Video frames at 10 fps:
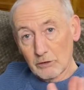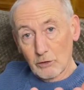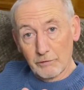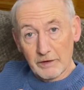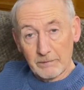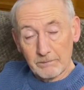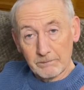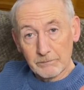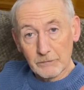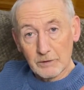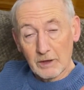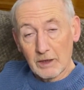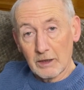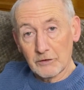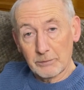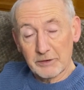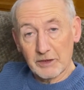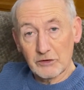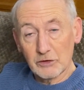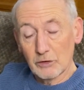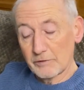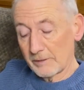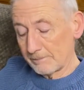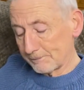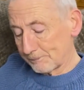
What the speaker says: cover as a protection cover,